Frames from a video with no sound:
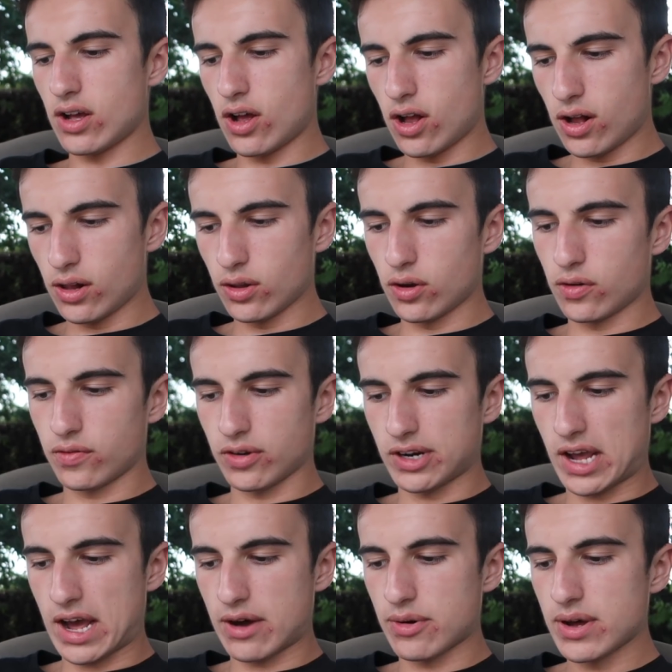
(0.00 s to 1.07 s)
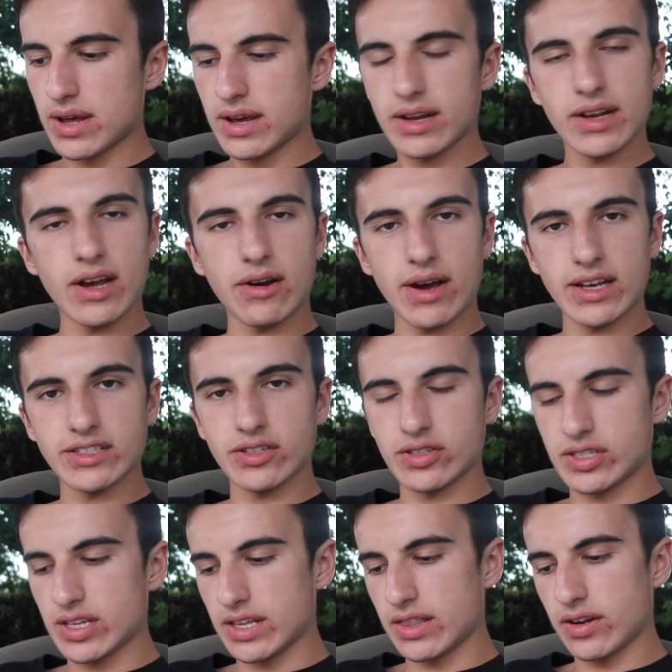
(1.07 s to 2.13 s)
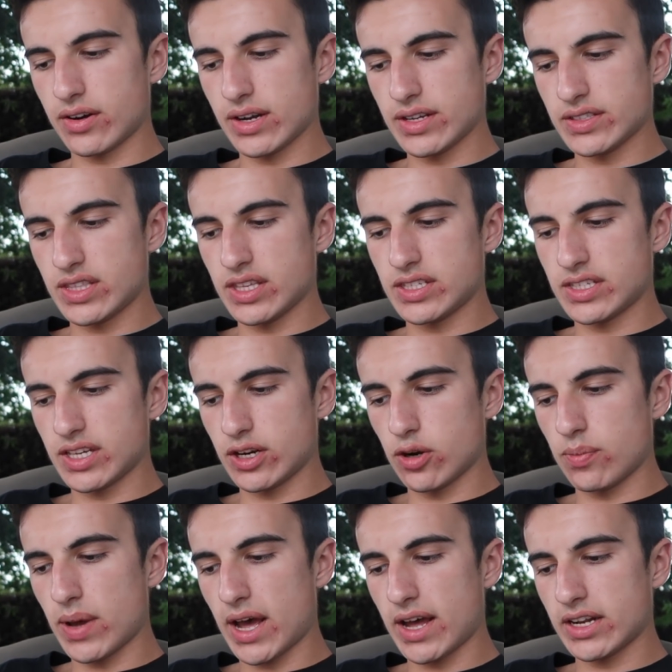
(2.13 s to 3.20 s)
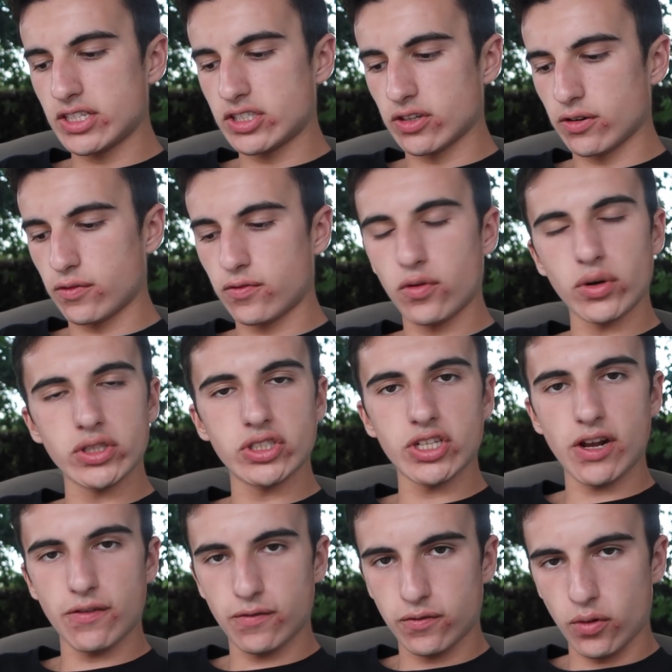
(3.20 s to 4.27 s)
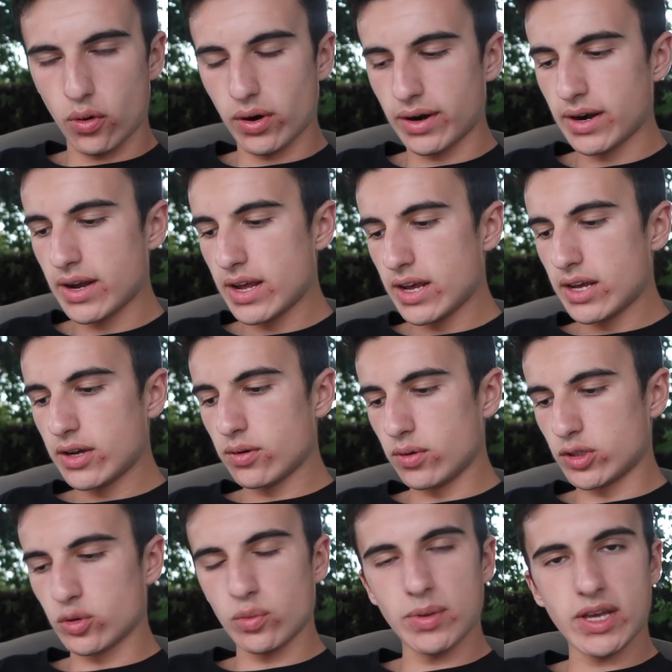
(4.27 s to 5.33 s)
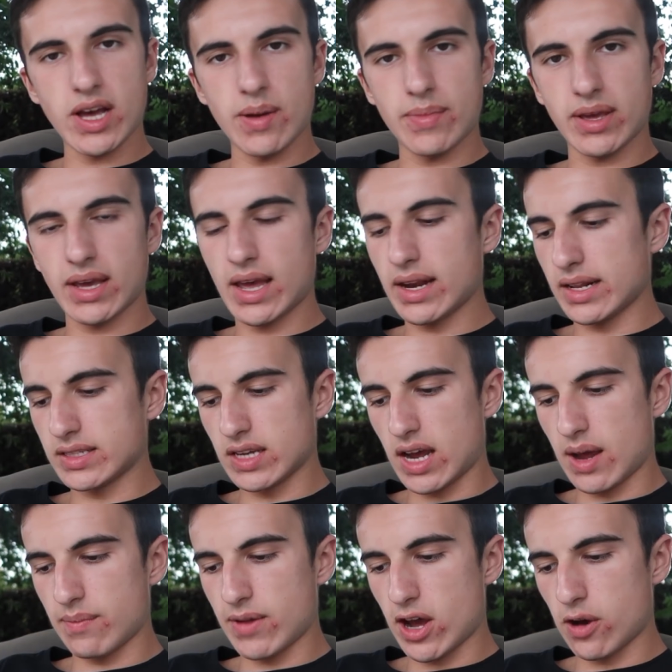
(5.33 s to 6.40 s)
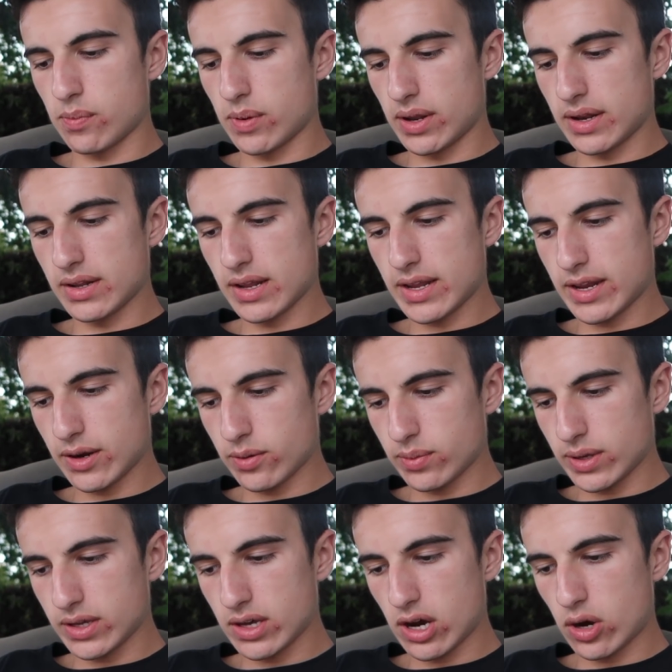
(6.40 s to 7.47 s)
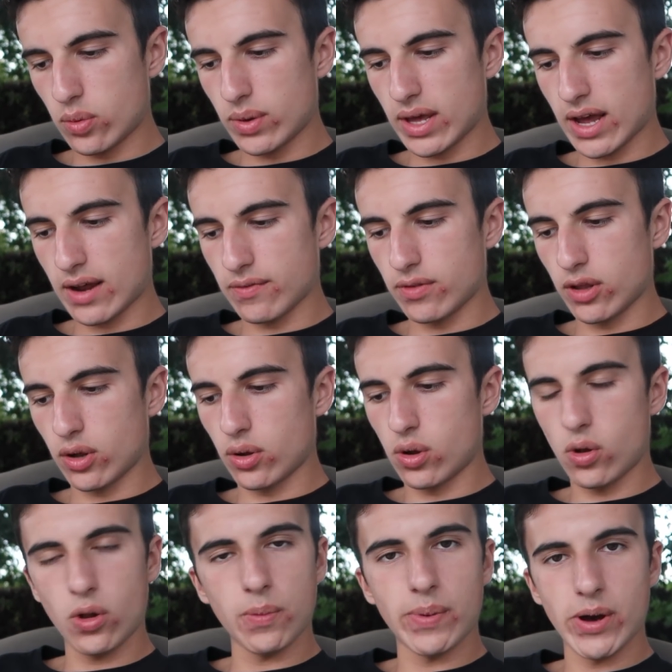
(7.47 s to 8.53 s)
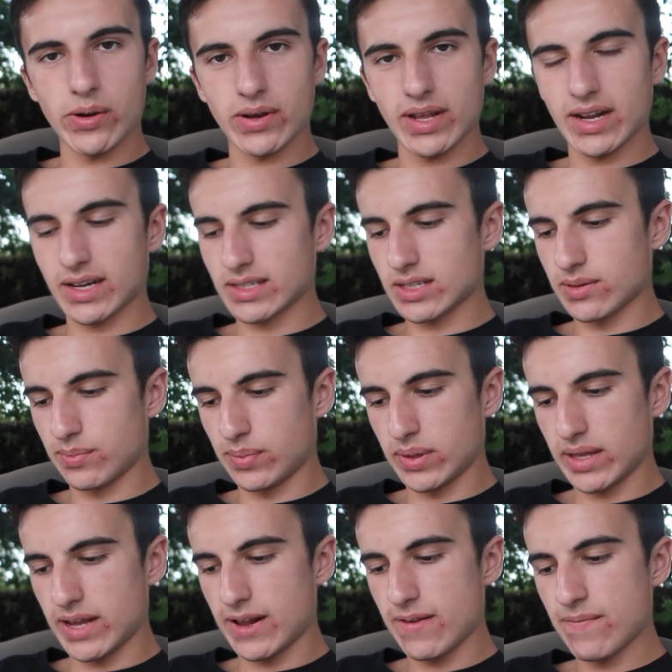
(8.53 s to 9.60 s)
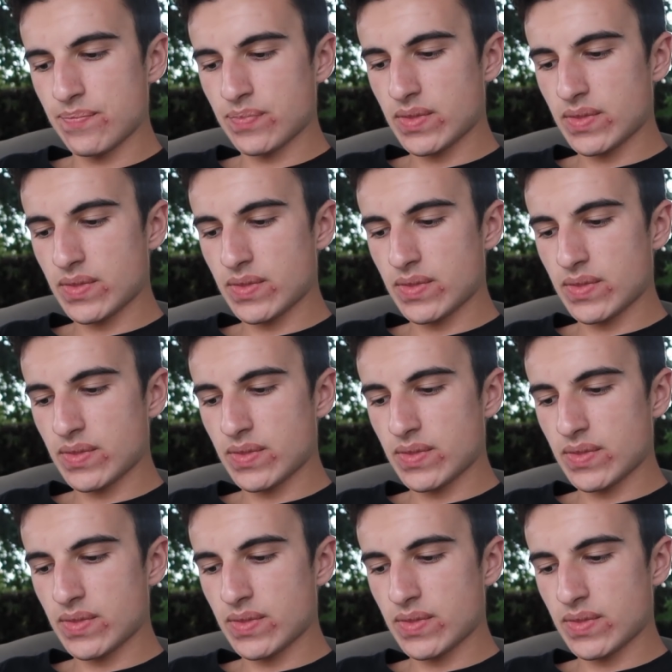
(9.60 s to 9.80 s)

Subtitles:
all over now. Now, as you see, there is the Sinnoh badge for Gen 4, which will be coming anytime now, but here we go. We have the whole Pokédex complete.